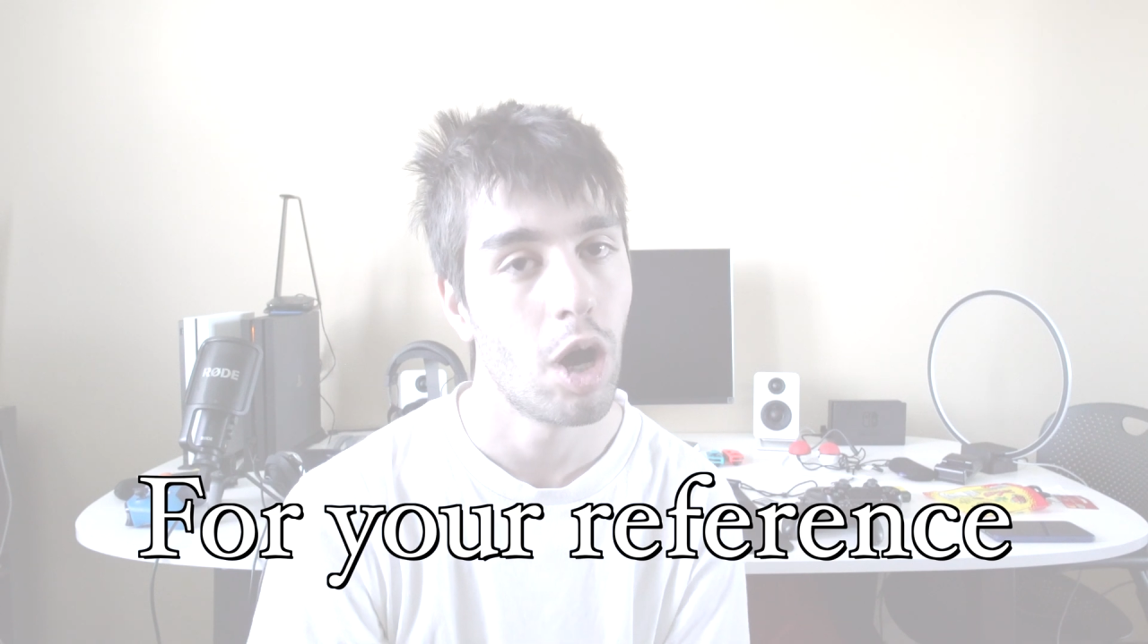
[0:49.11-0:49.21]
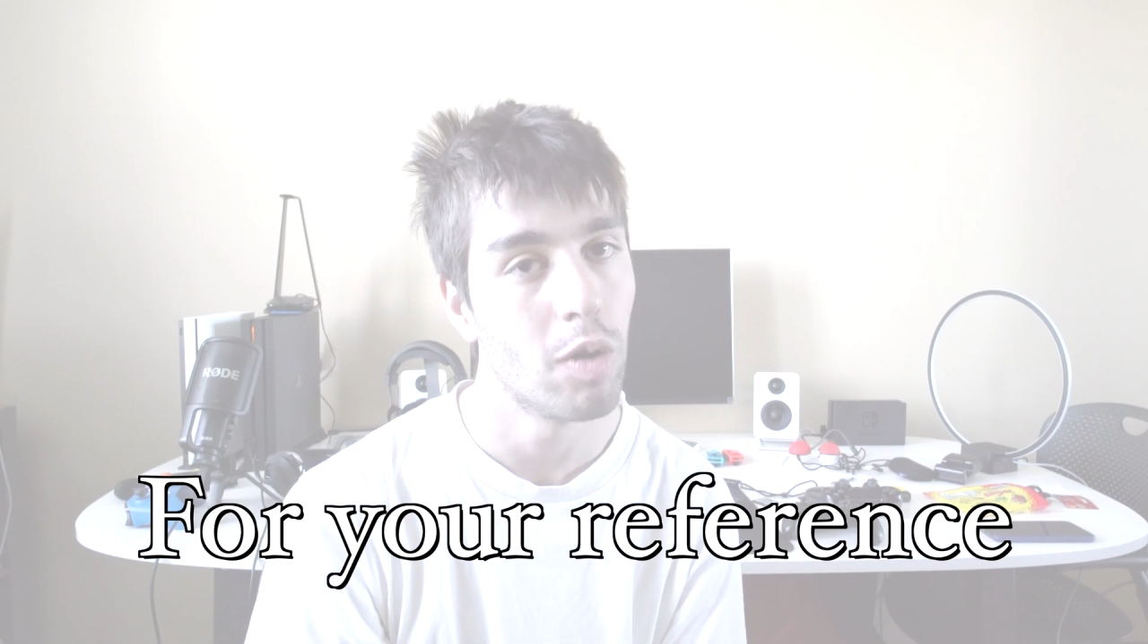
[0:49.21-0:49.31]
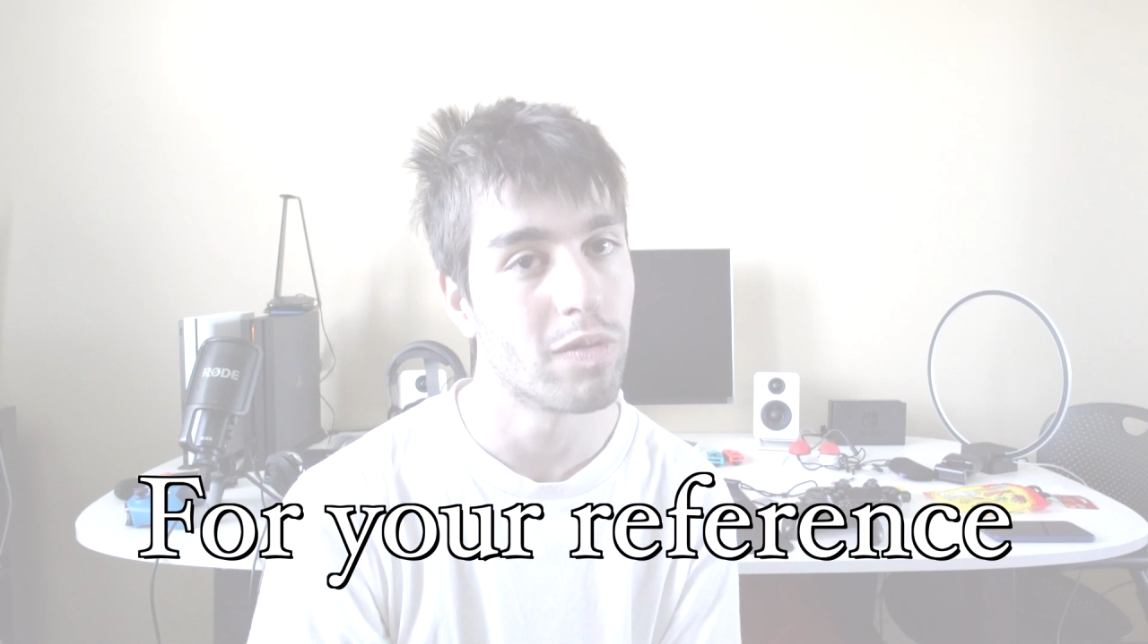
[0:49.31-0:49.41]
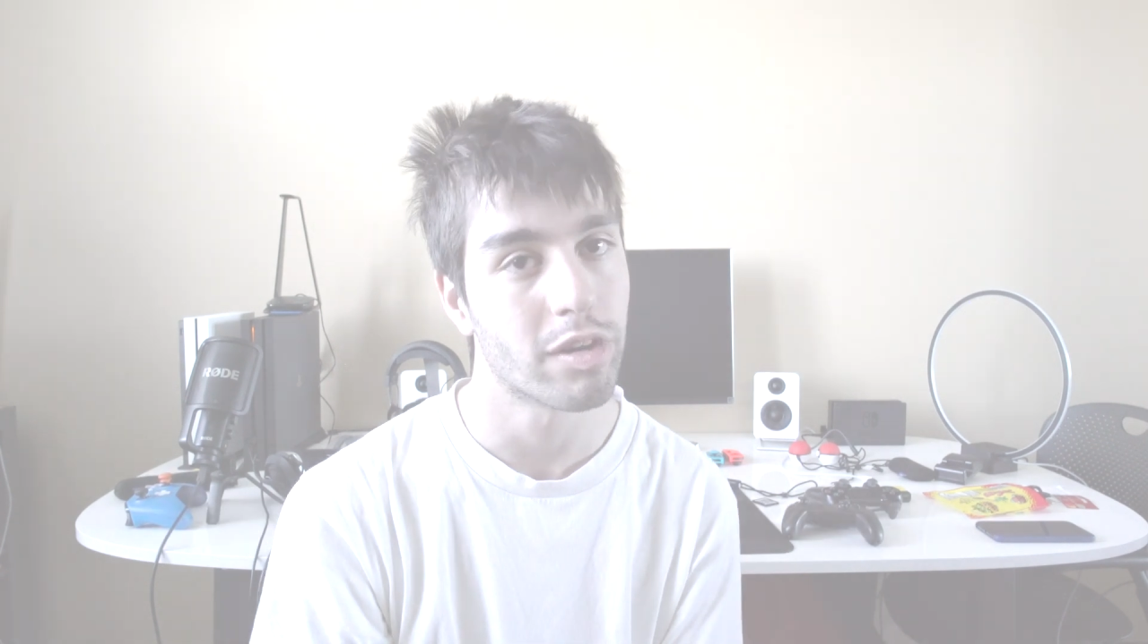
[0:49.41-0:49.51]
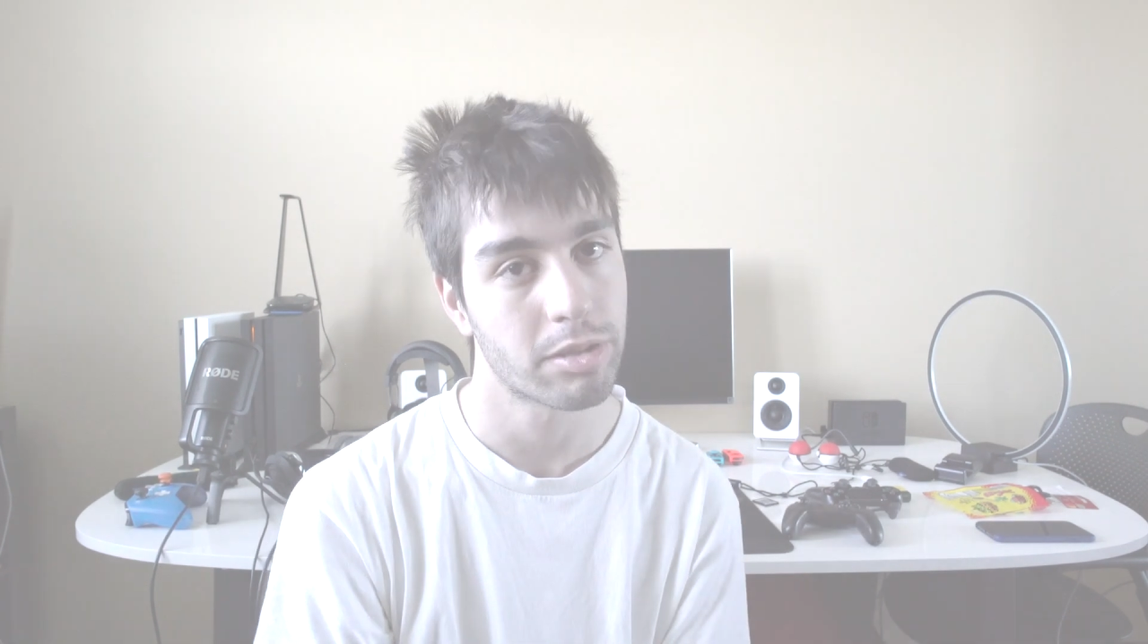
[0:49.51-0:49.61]

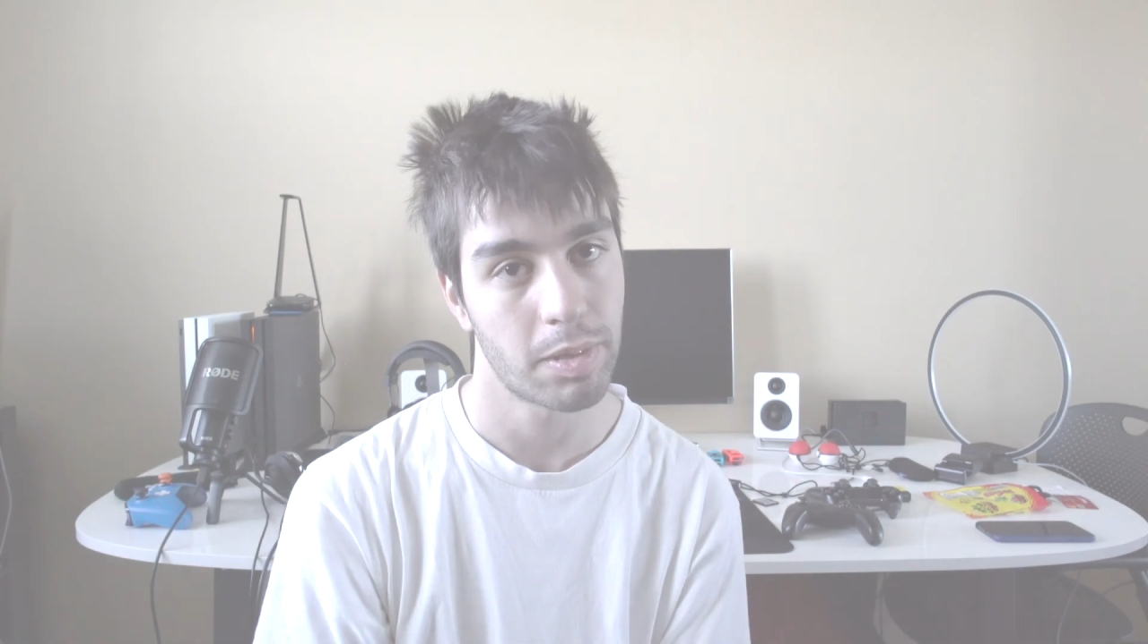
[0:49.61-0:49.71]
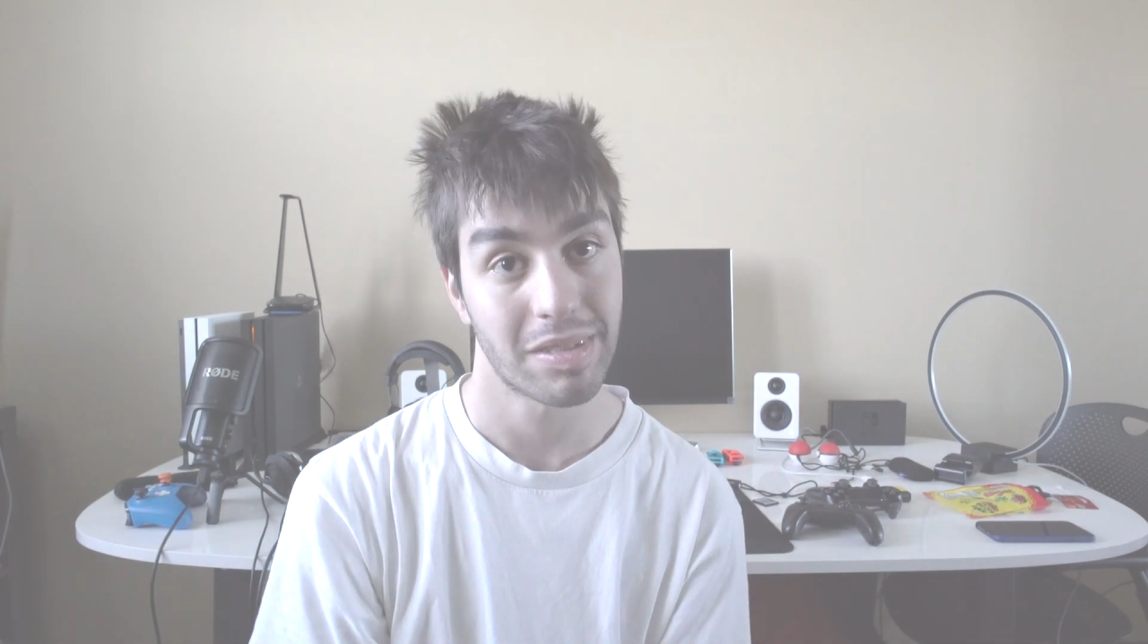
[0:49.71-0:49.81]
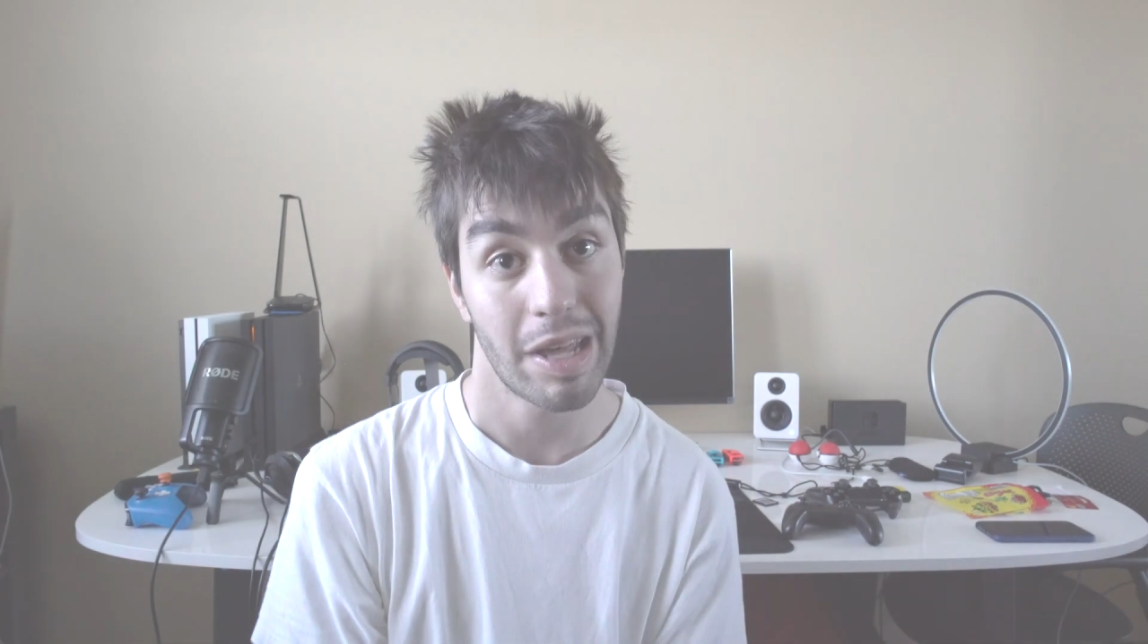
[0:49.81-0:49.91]
overexposed.